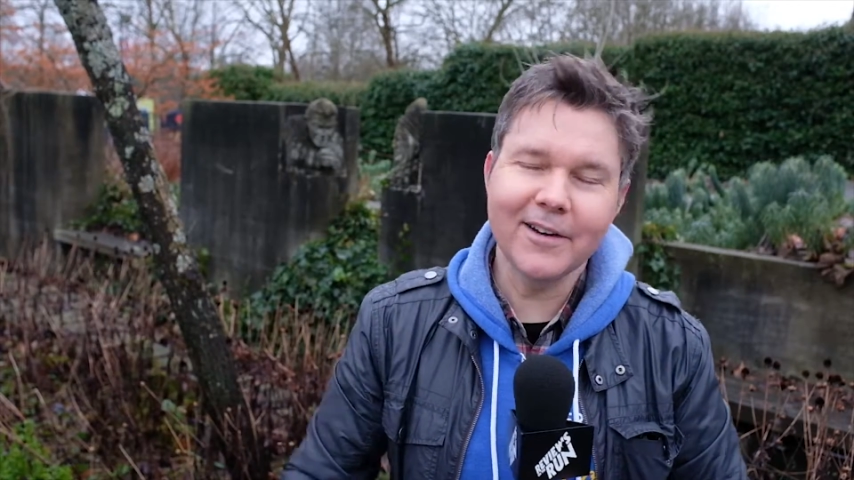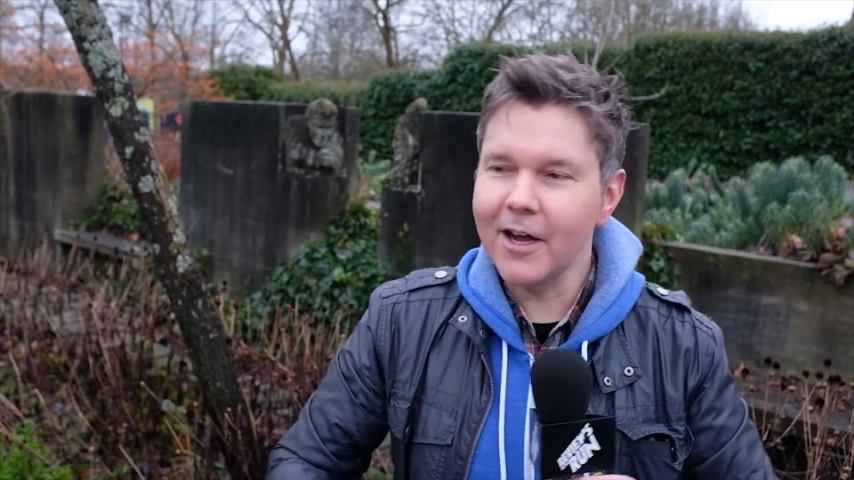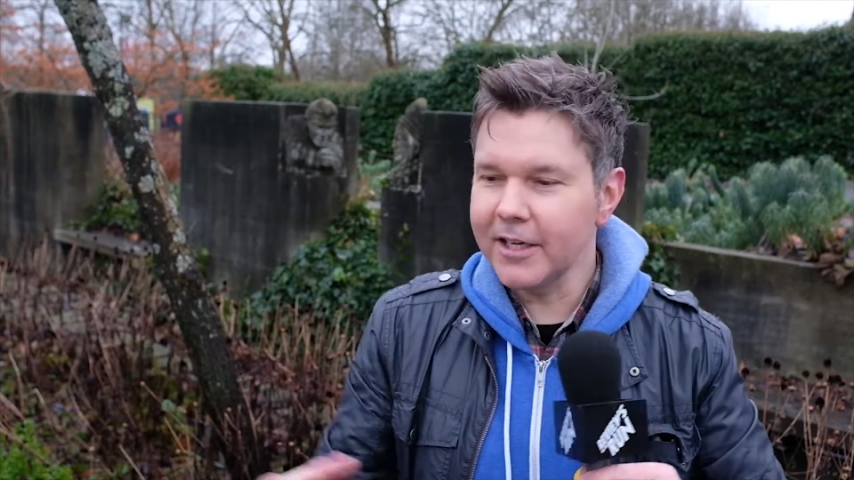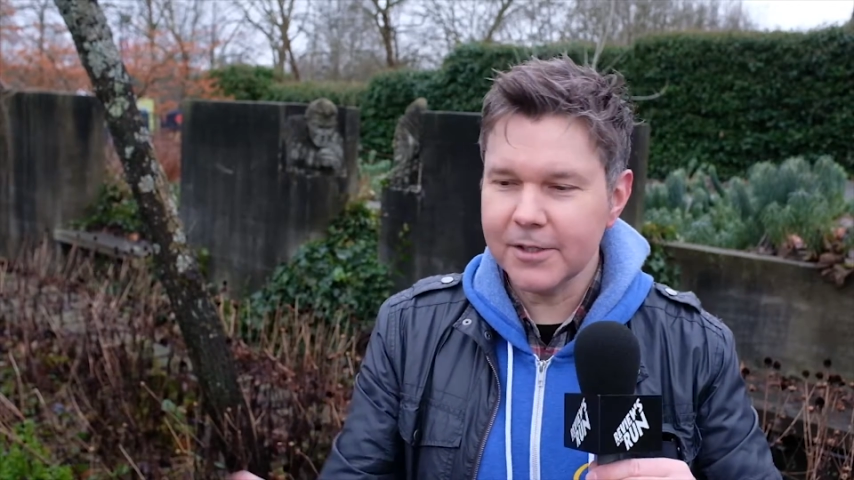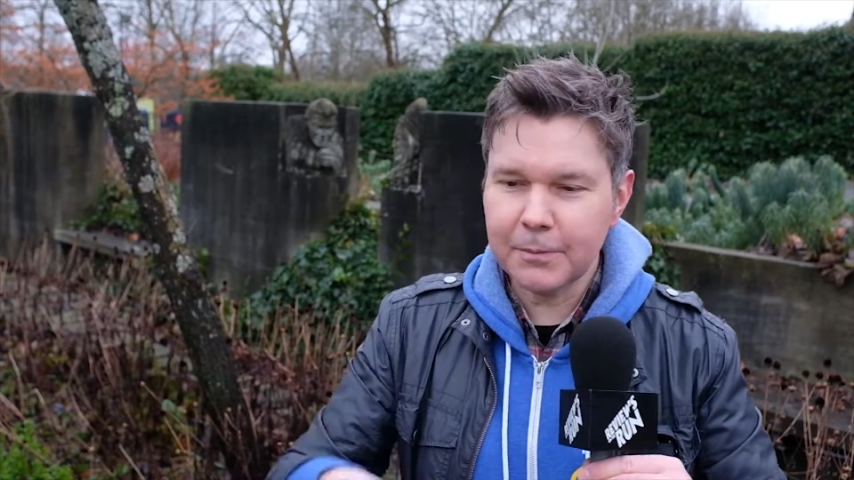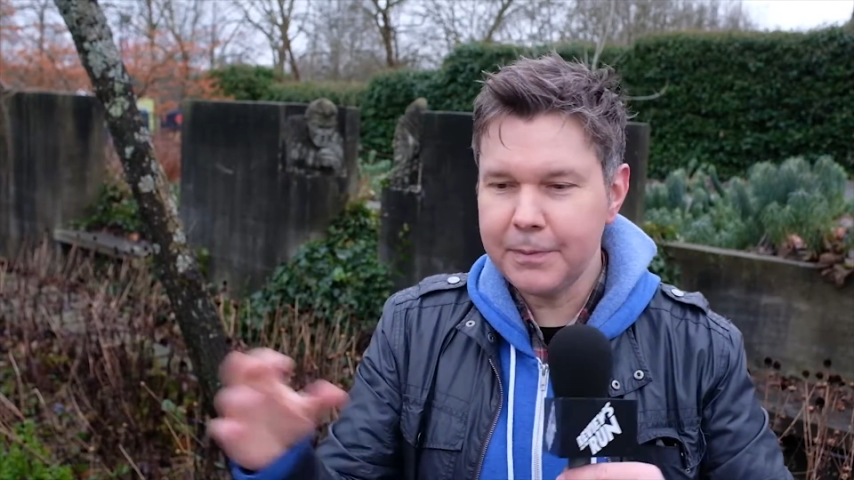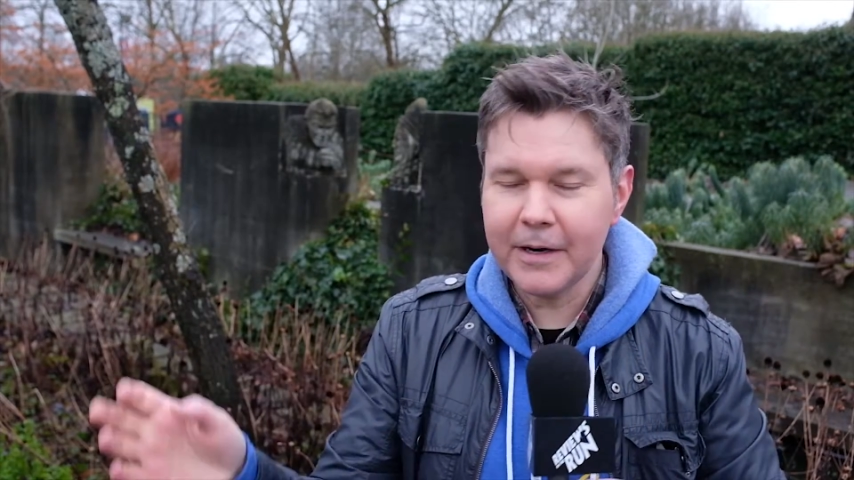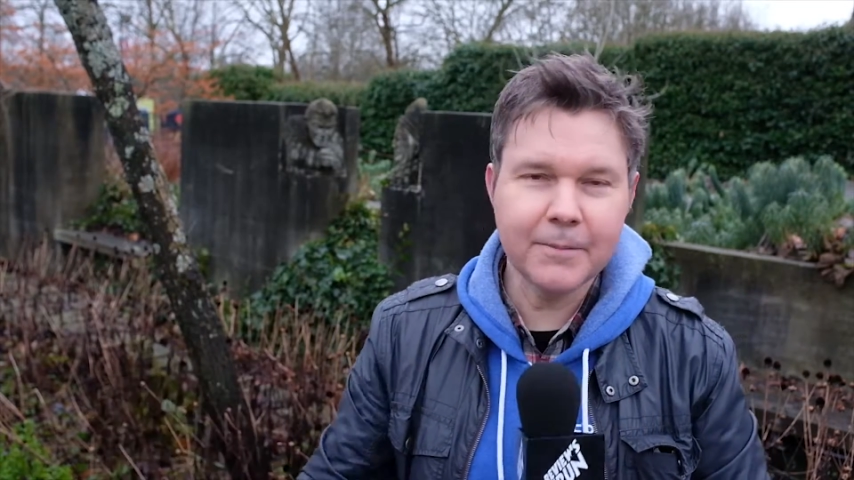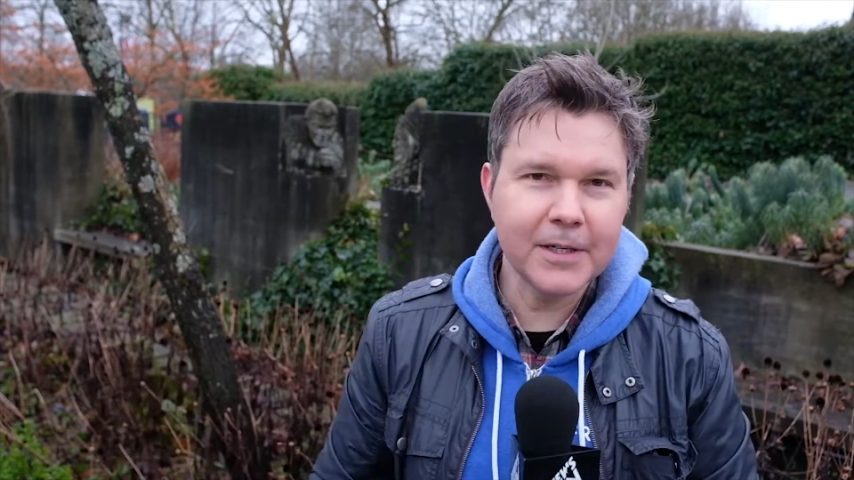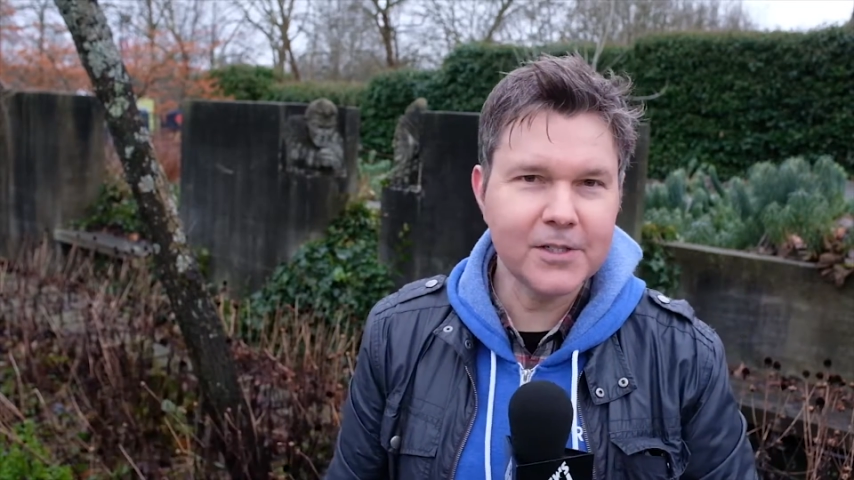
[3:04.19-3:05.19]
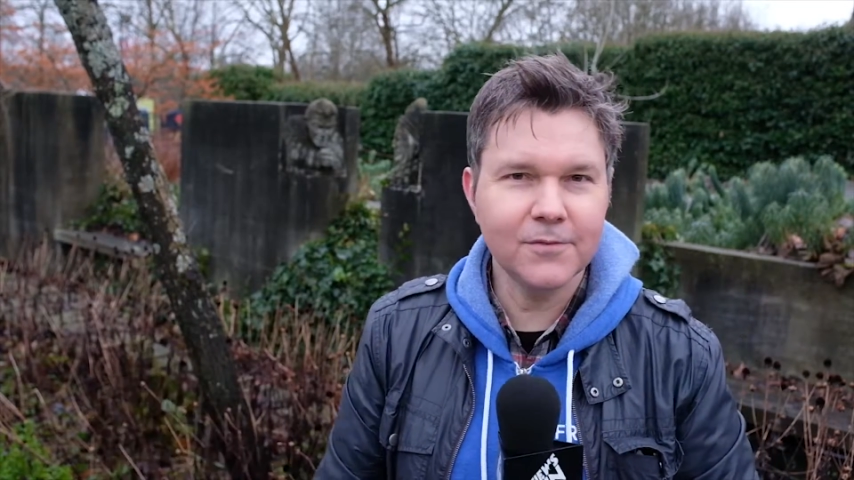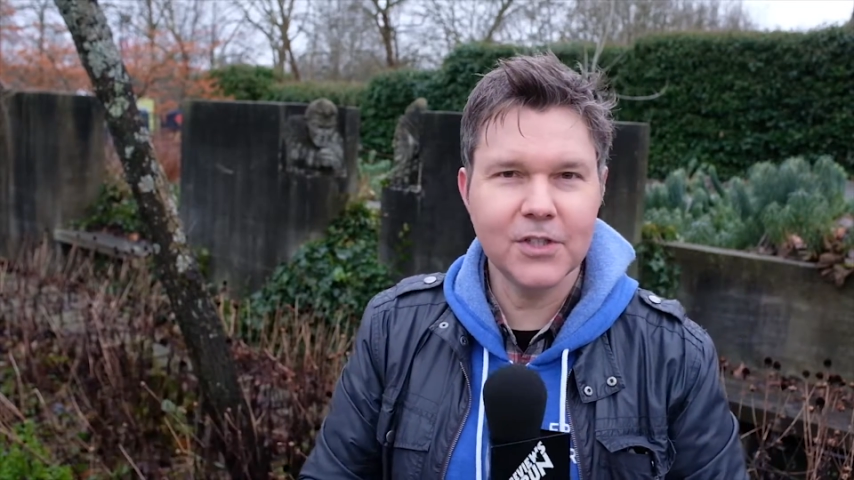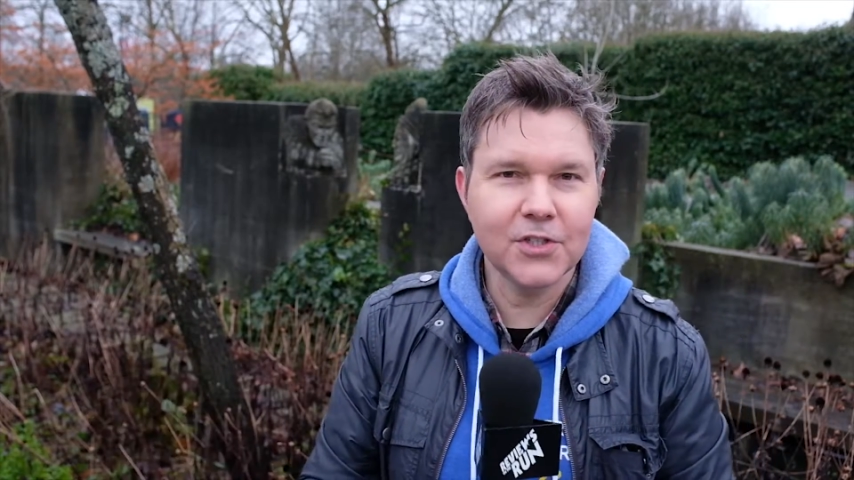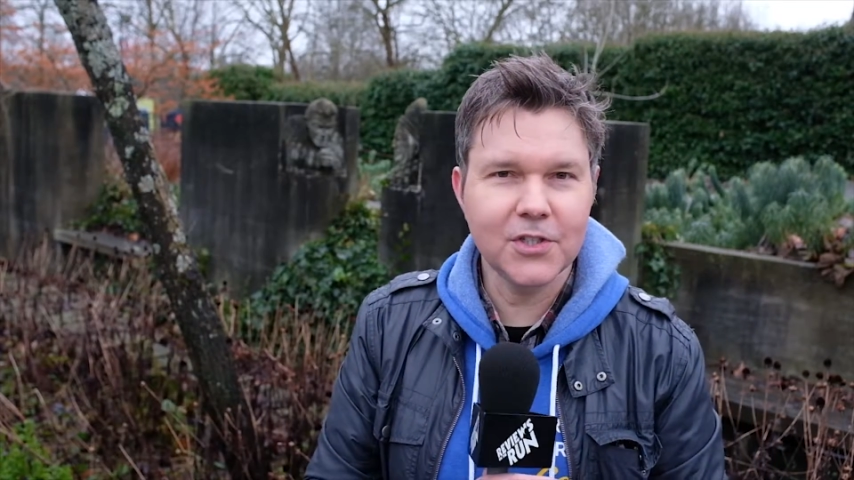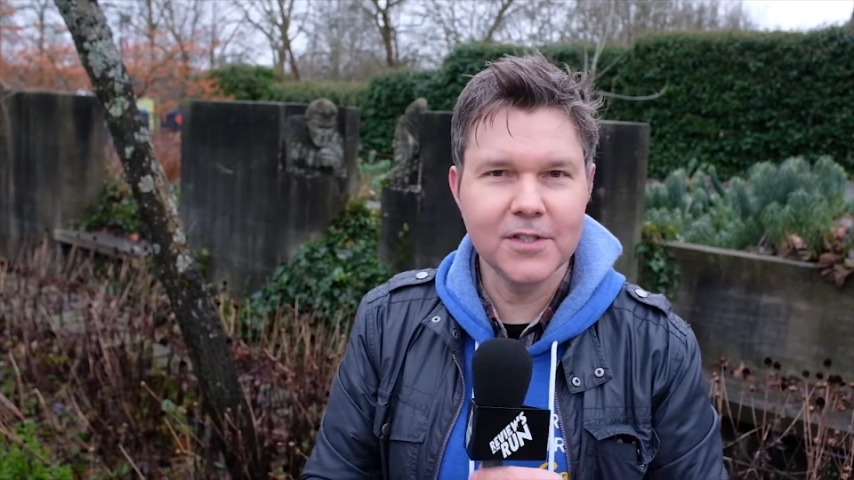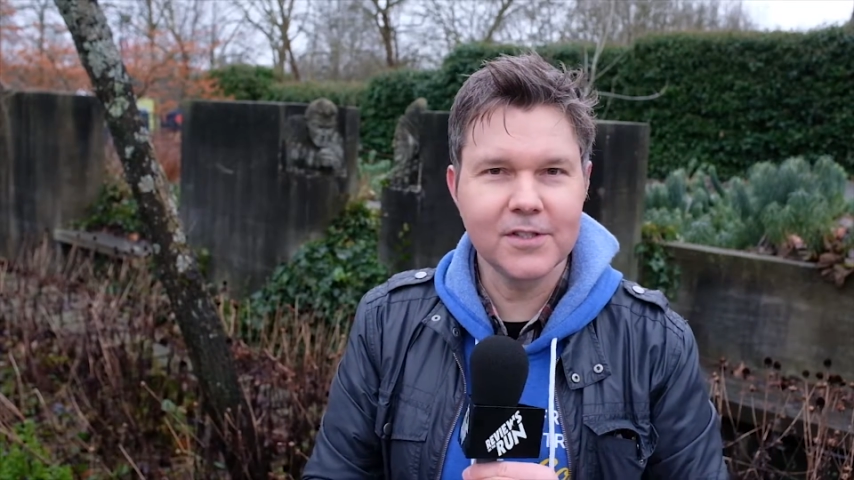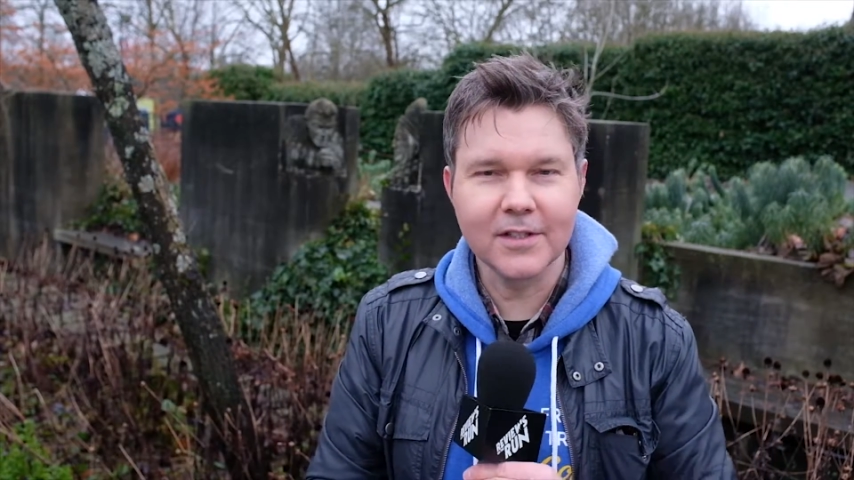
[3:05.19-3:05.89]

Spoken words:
on to prepare a bunch of dishes,